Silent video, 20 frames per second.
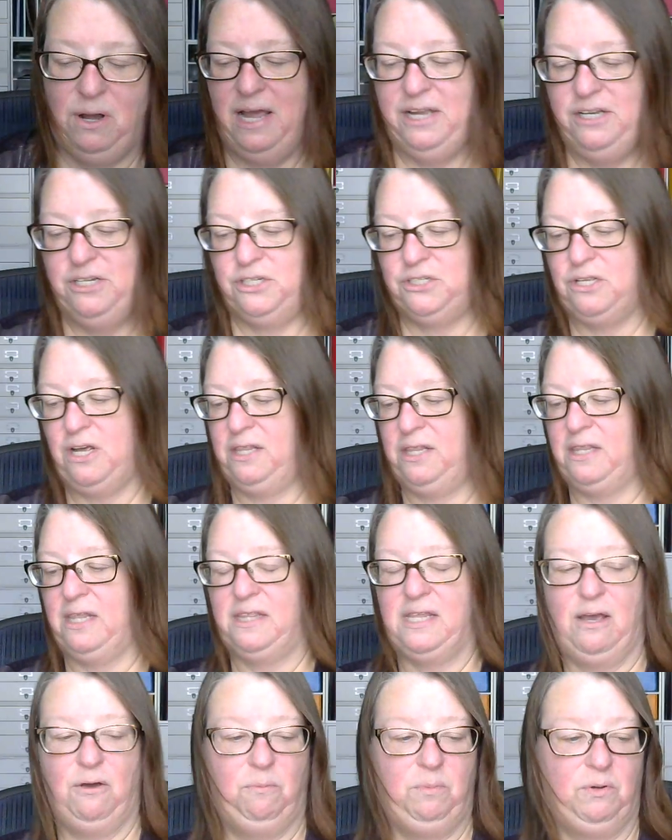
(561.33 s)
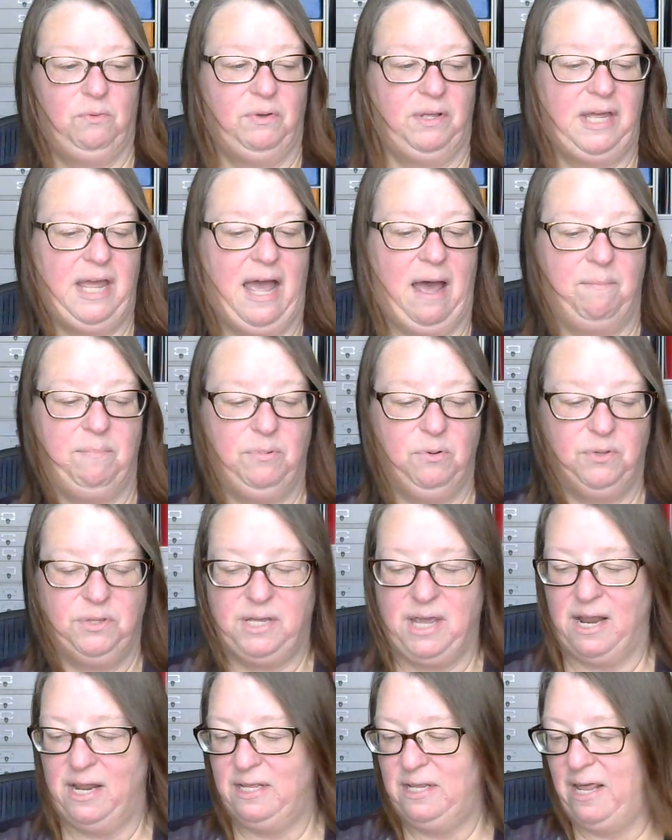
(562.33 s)
I just thought that they would be really happy with
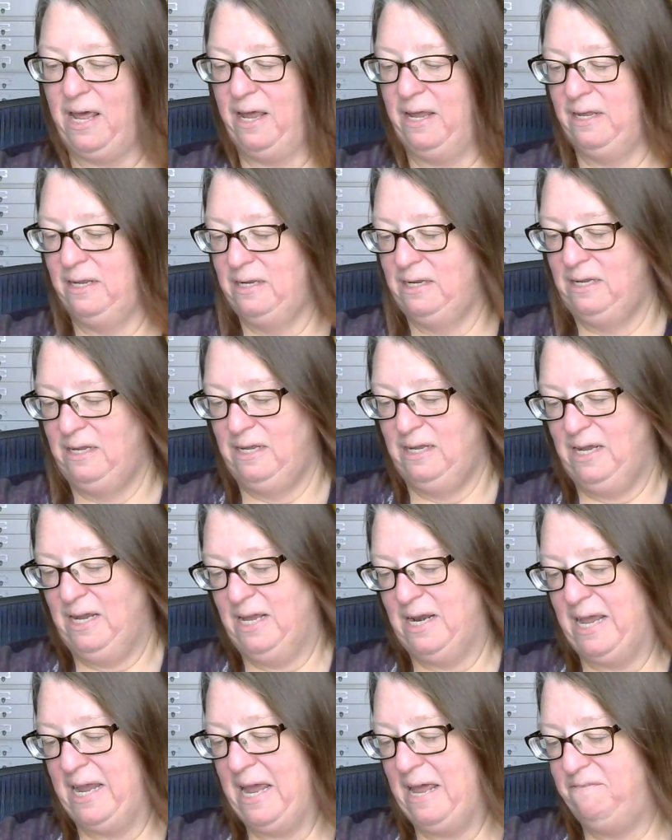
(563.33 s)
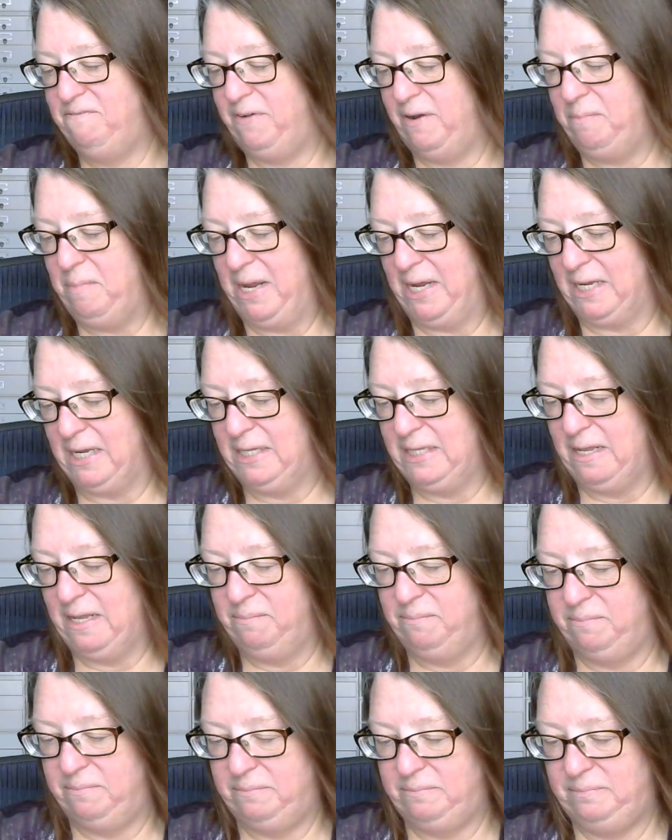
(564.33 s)
getting that. And I had fun making
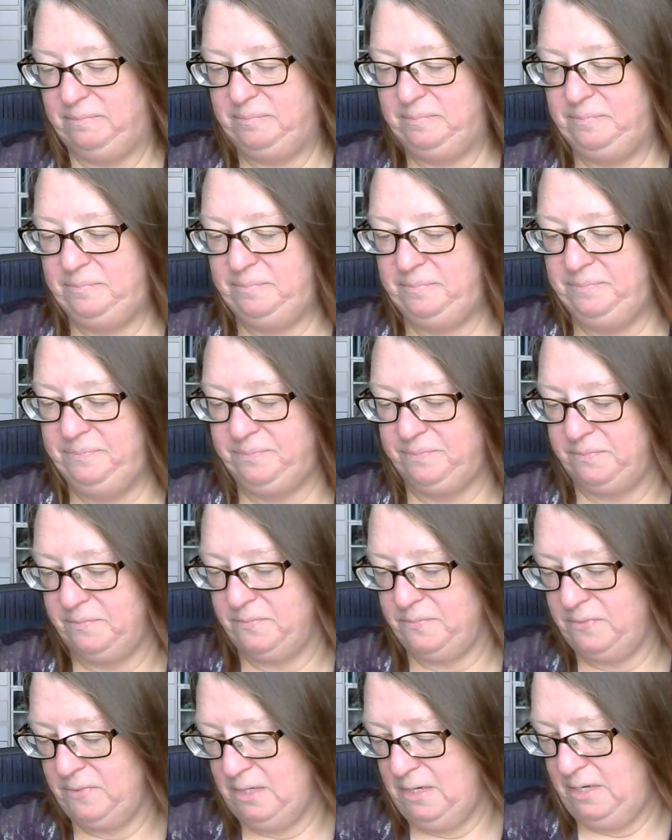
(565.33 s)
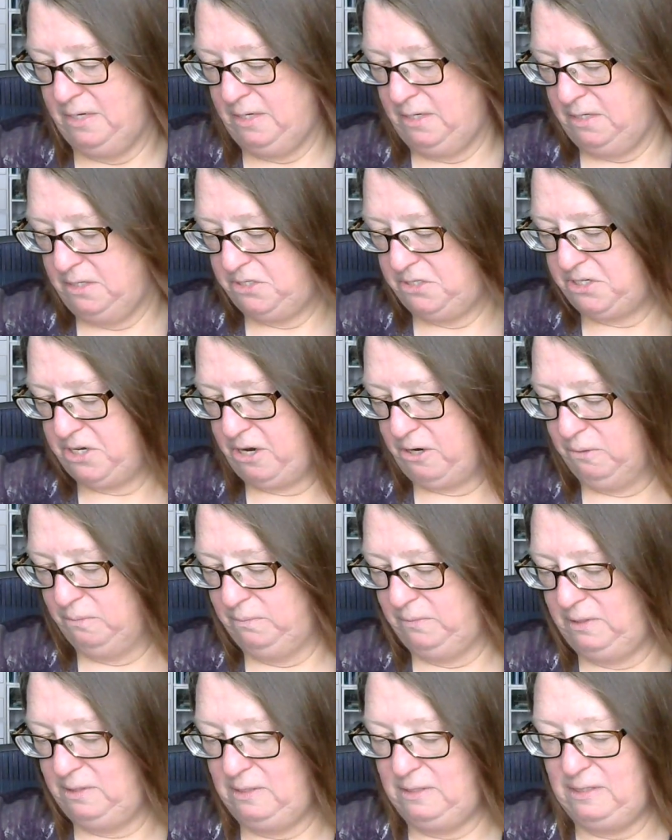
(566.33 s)
them. So,
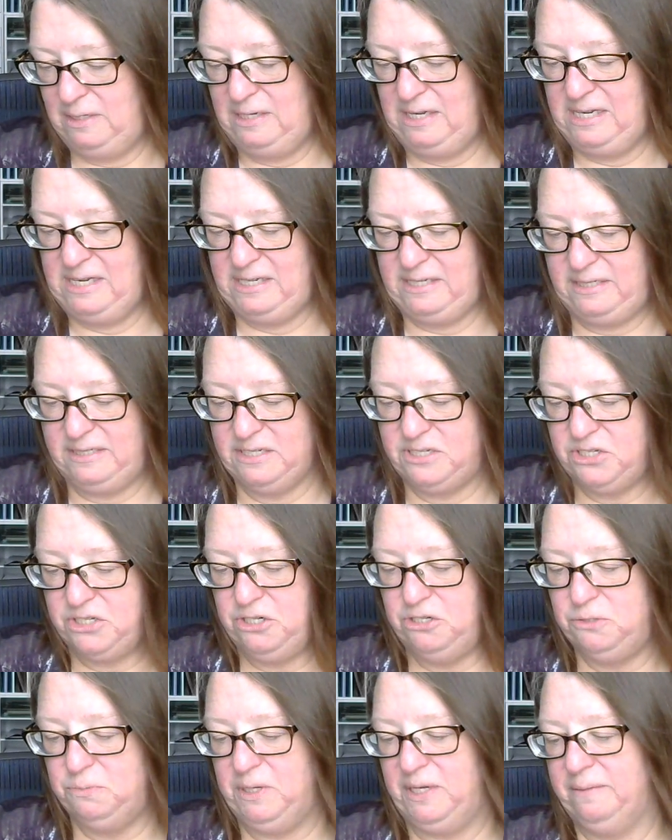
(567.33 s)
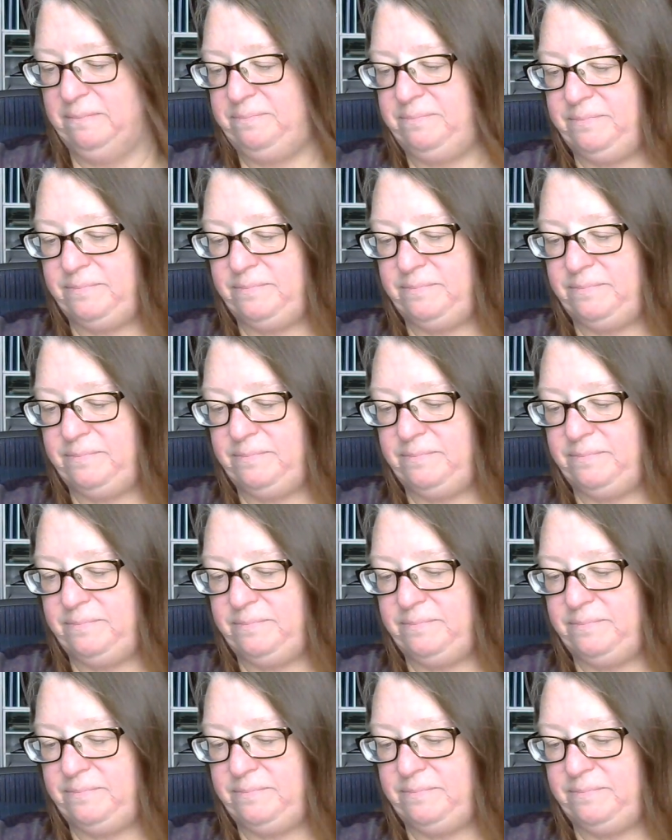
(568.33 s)
excuse me.